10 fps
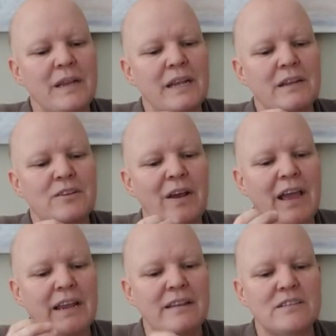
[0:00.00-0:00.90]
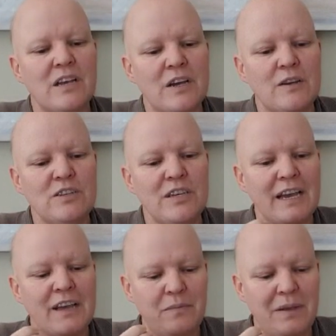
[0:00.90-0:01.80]
we did a trade. So
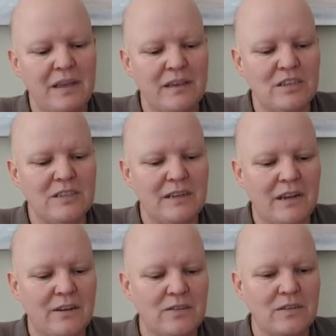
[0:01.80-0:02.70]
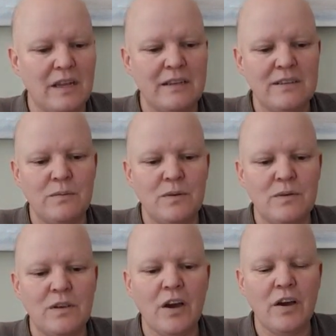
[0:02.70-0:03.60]
she said I could get some
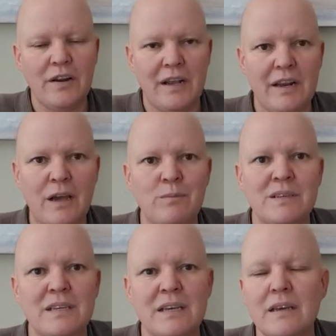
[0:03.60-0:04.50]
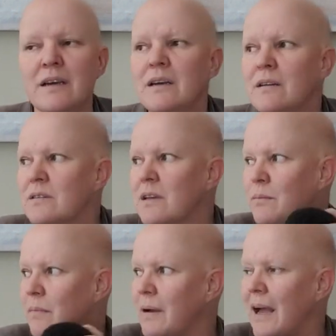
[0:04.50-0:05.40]
yarn, and I'm busy
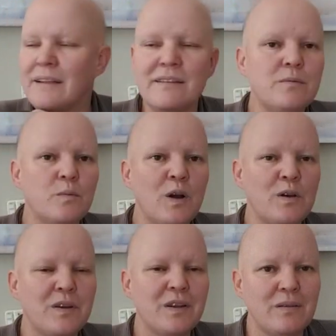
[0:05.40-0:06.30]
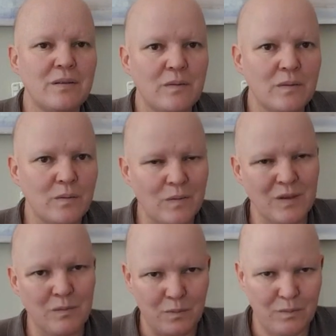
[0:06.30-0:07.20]
some hand woven
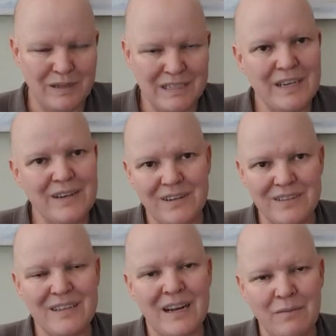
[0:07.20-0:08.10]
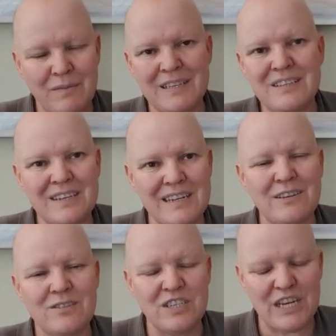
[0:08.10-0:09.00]
materials that I'm busy
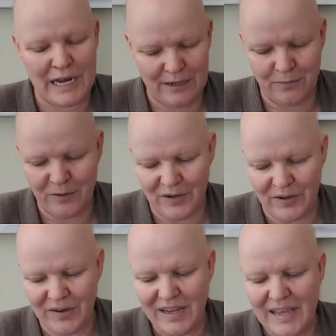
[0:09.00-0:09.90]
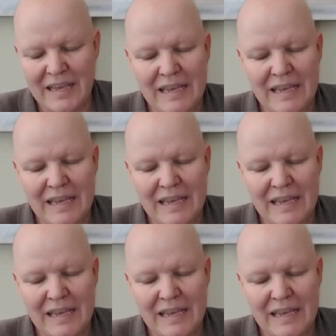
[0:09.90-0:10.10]
turning into a jacket for her.